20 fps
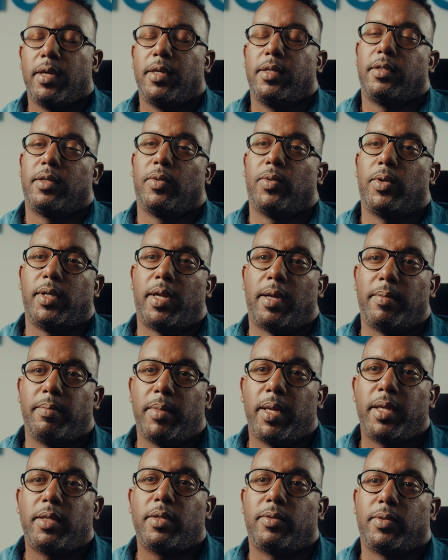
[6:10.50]
So what that
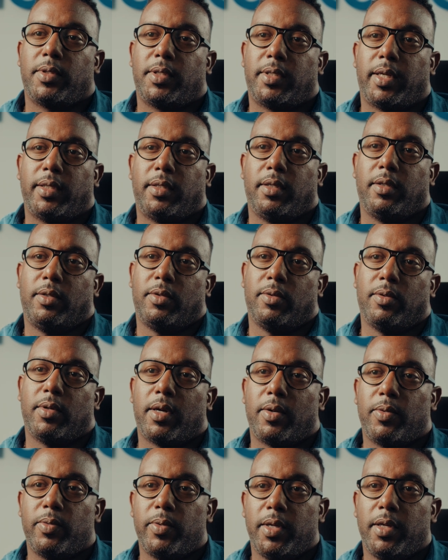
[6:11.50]
meant was that it took
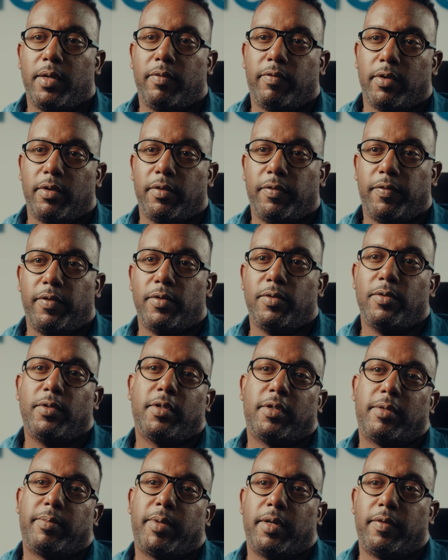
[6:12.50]
a week for the flu
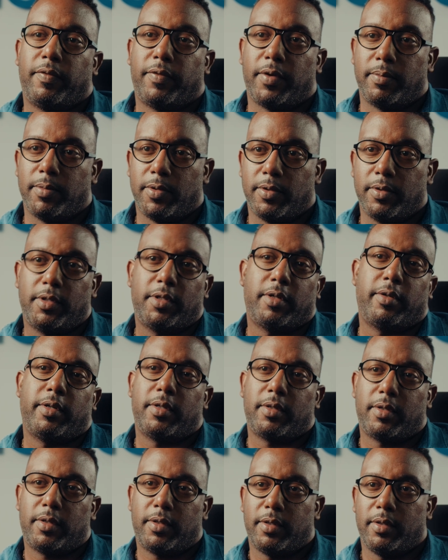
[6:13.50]
to spread from
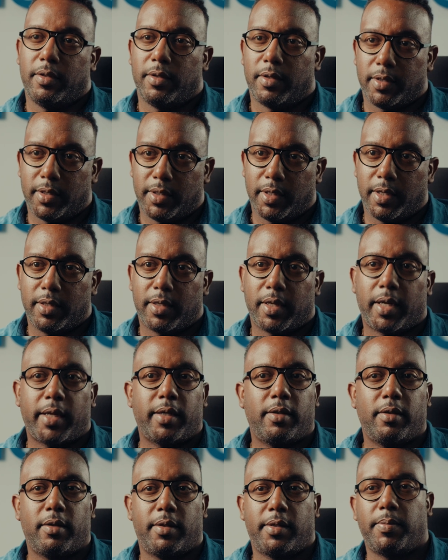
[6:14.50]
Ocherius or St.
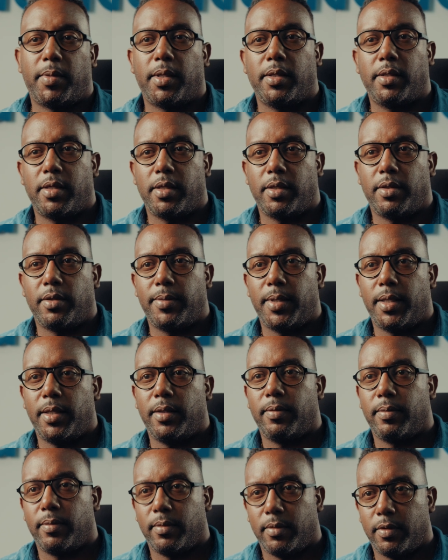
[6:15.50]
Anne to Montego Bay,
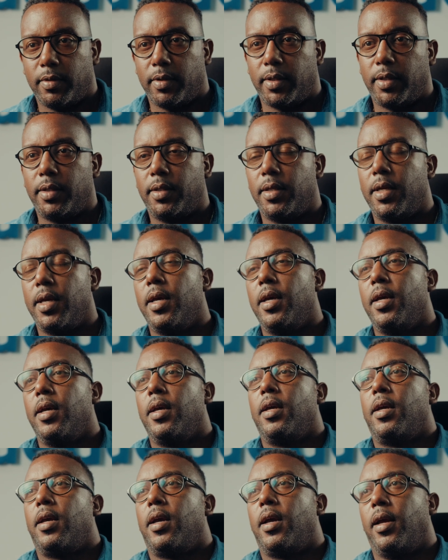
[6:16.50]
right?
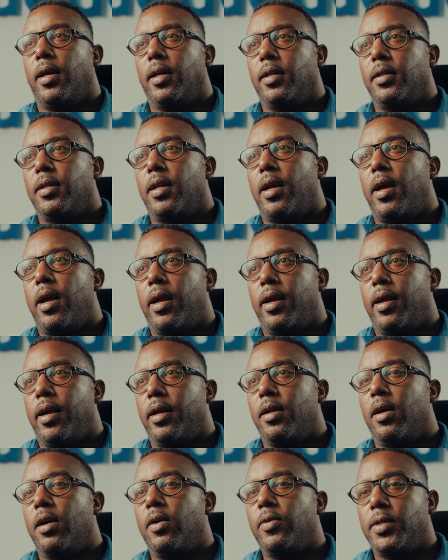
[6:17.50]
And
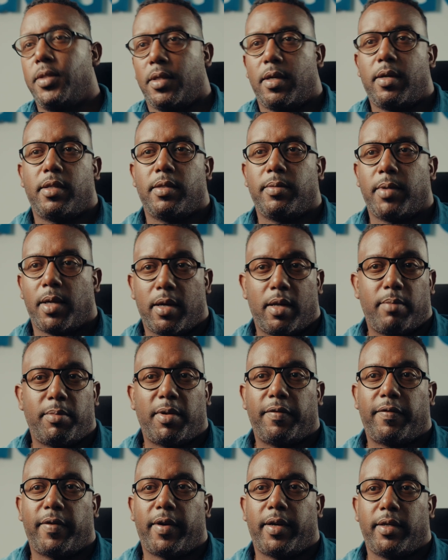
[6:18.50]
I'd always call
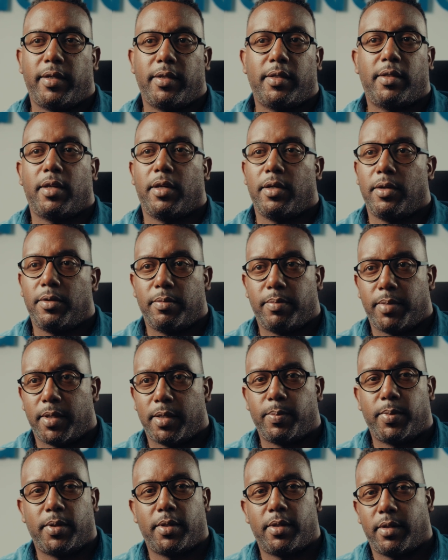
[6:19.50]
my father and say, yo,
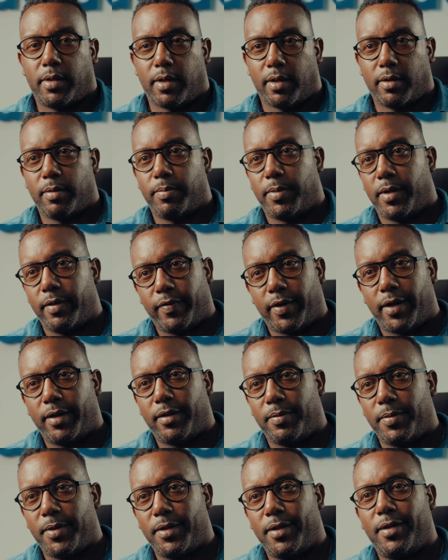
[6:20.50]
Pops, stock up on
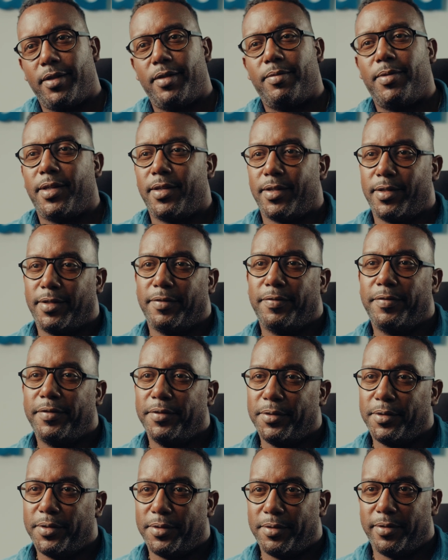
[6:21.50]
vitamin C because the
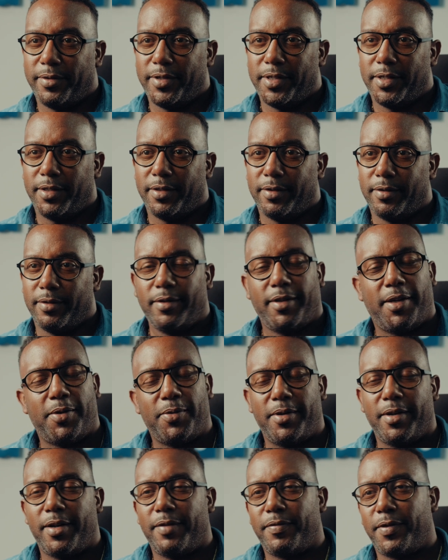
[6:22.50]
flu will reach you. He
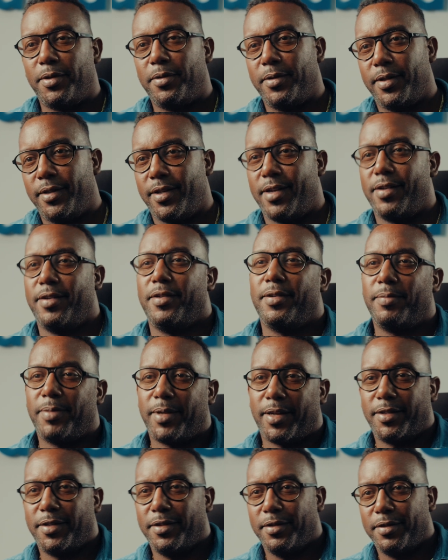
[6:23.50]
would never do it and end up
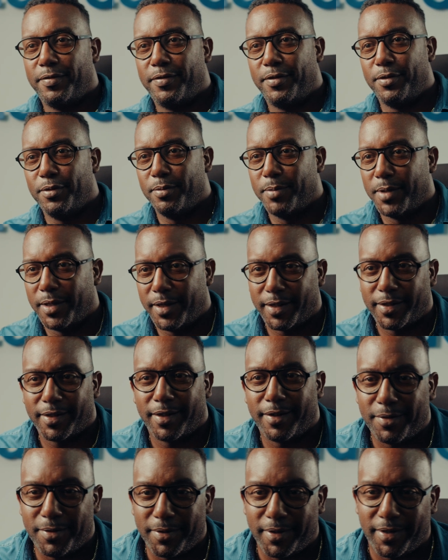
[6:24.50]
catching the flu, but that's a
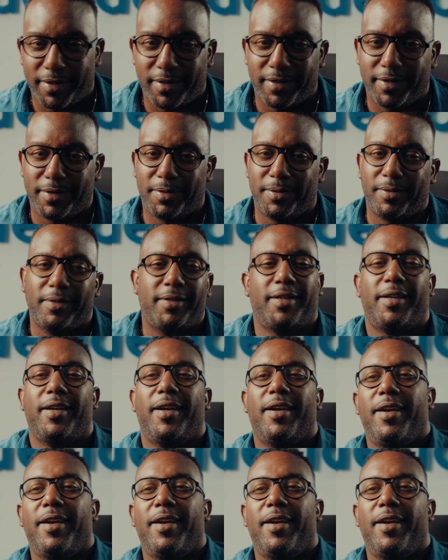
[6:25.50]
whole other story.